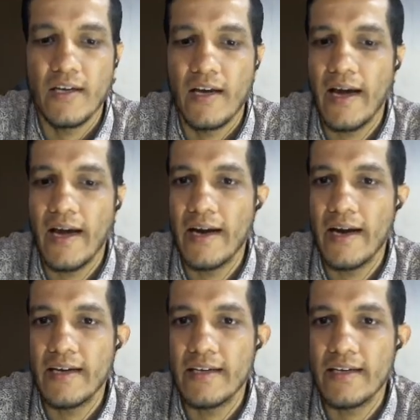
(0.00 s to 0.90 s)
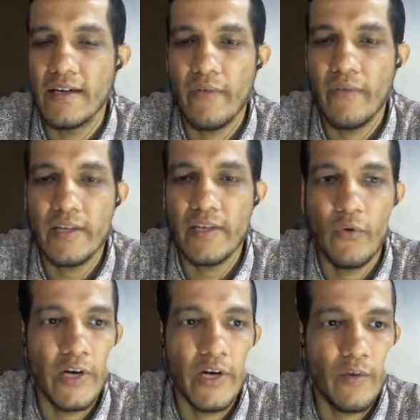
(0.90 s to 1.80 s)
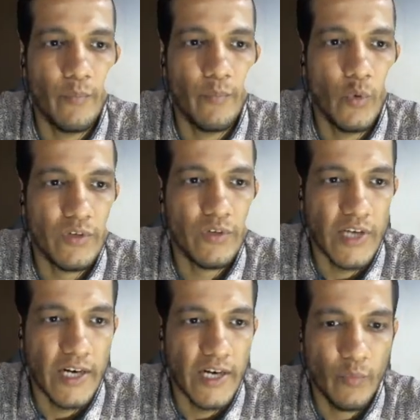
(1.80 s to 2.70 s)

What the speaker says: And when the fluid will started